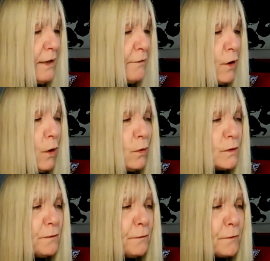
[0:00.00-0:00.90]
gave
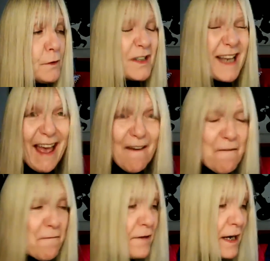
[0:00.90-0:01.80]
golden fruit to
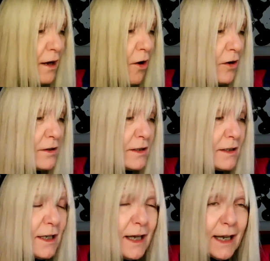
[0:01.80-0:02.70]
every
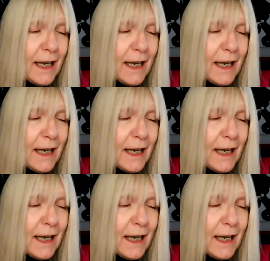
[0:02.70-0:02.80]
garden